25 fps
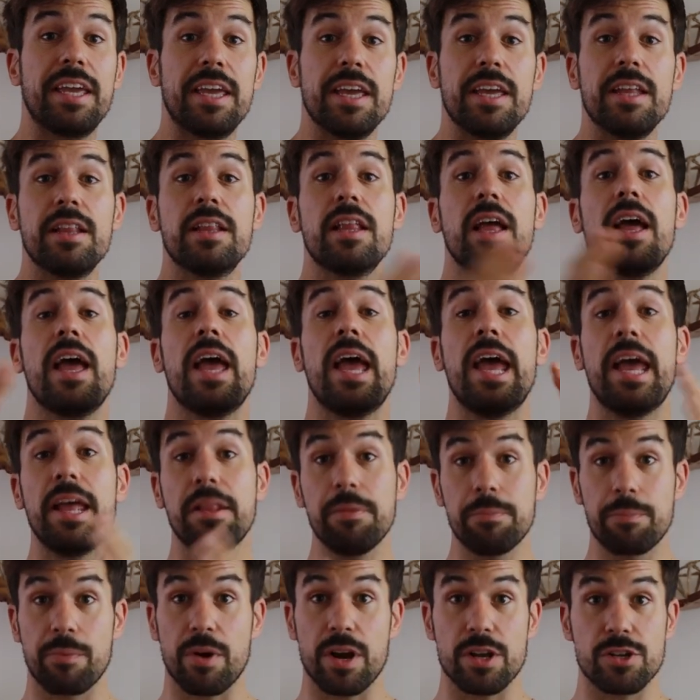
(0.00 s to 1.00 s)
heat
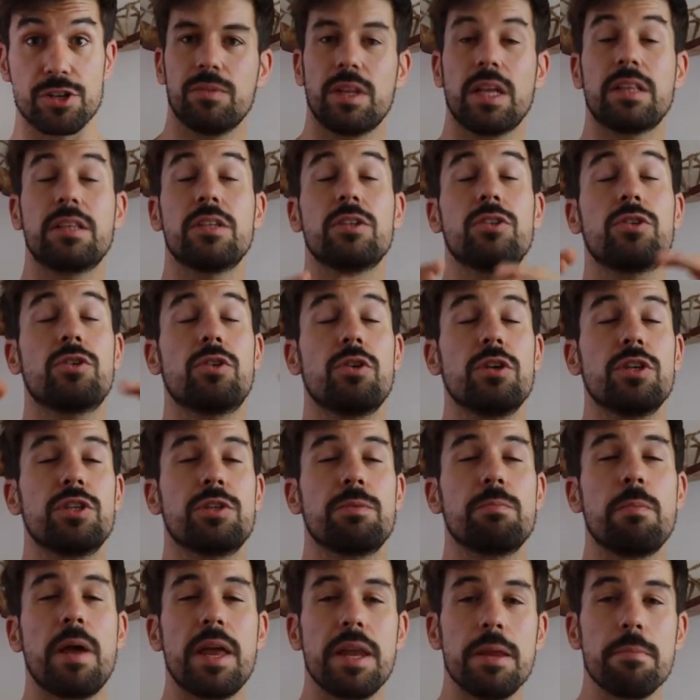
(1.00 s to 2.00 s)
and pressure that
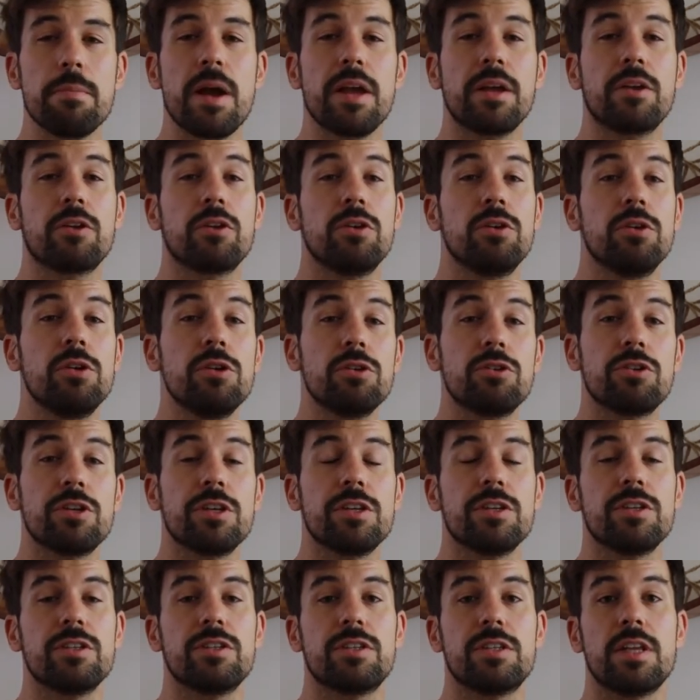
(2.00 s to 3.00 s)
destroys many
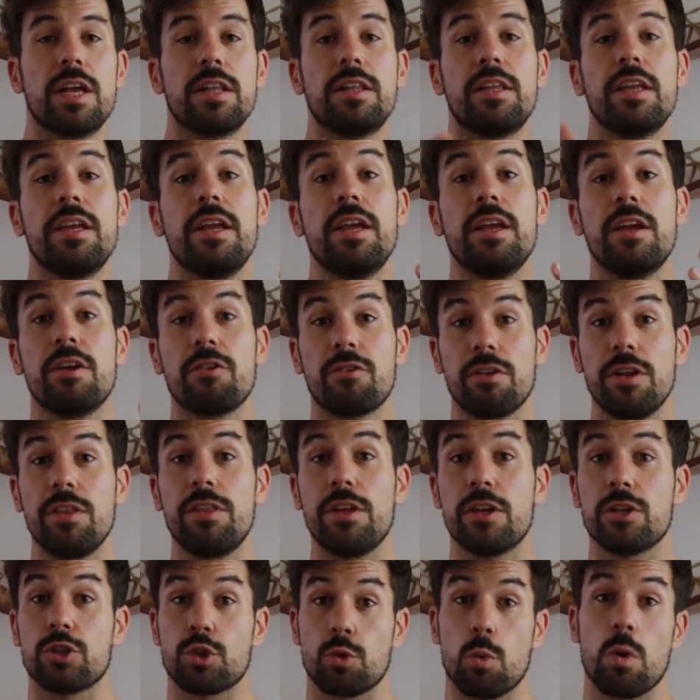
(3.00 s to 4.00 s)
micronutrients that the
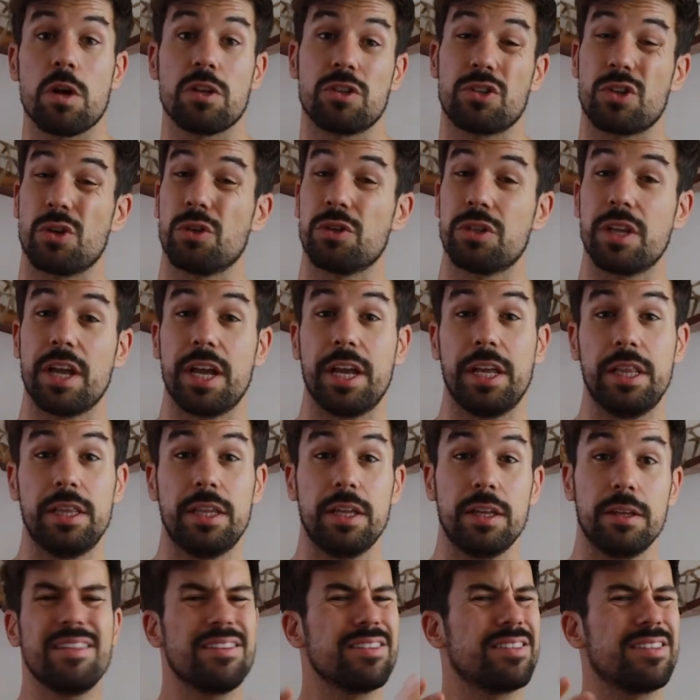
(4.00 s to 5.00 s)
ingredients once contained.
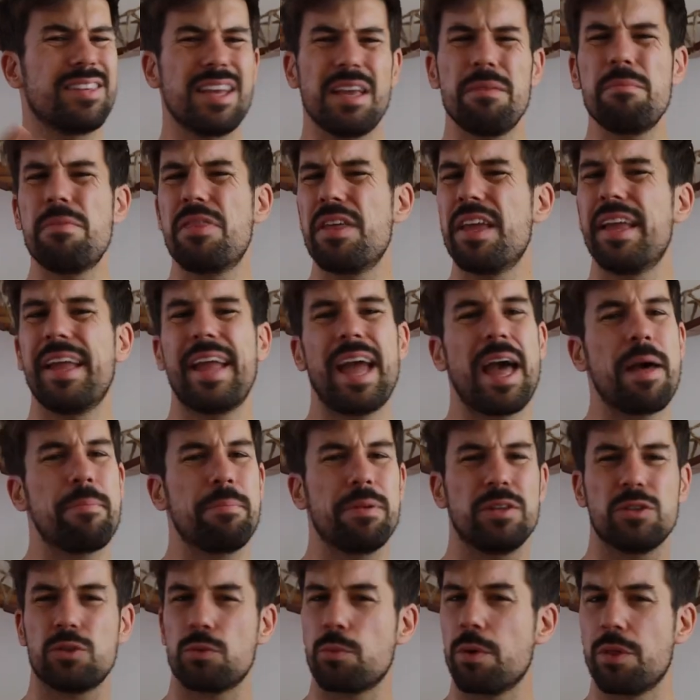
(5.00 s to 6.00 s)
And the same thing
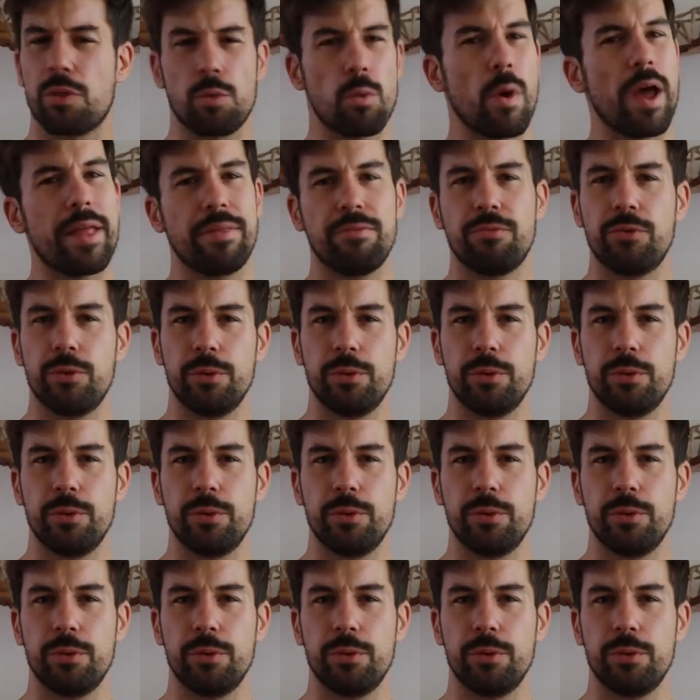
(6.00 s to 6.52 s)
happens with wet